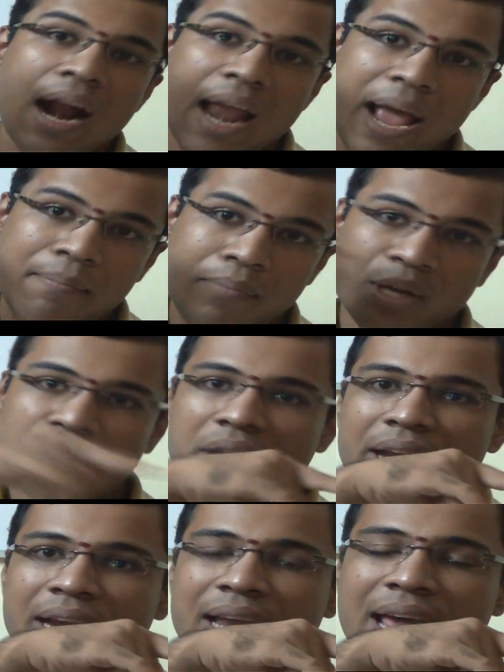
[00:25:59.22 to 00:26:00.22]
and I am
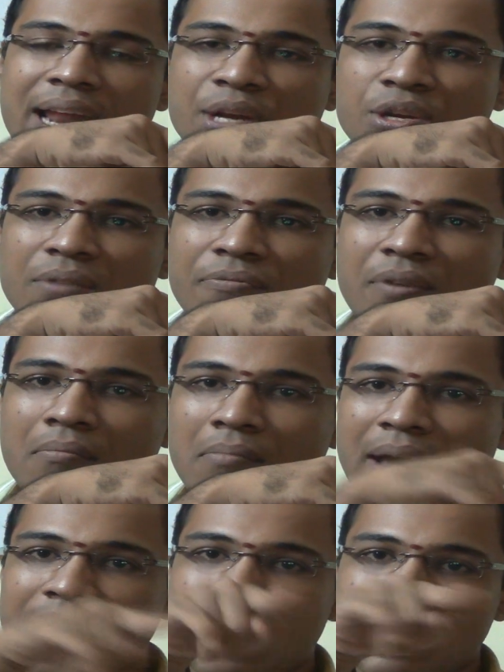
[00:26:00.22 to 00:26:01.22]
measuring a direction
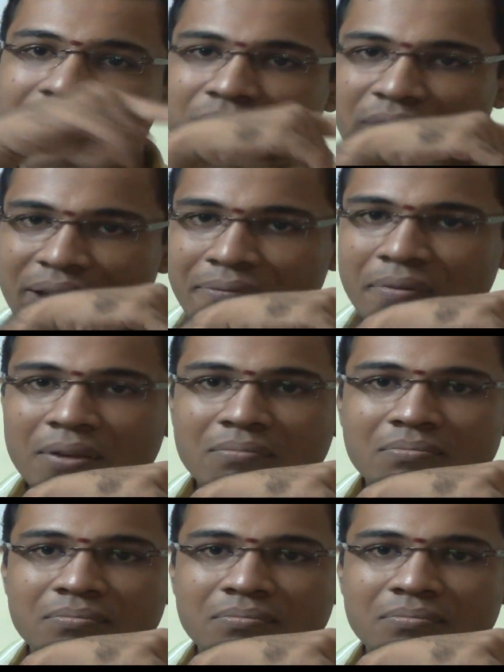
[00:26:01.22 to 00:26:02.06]
from my right to left,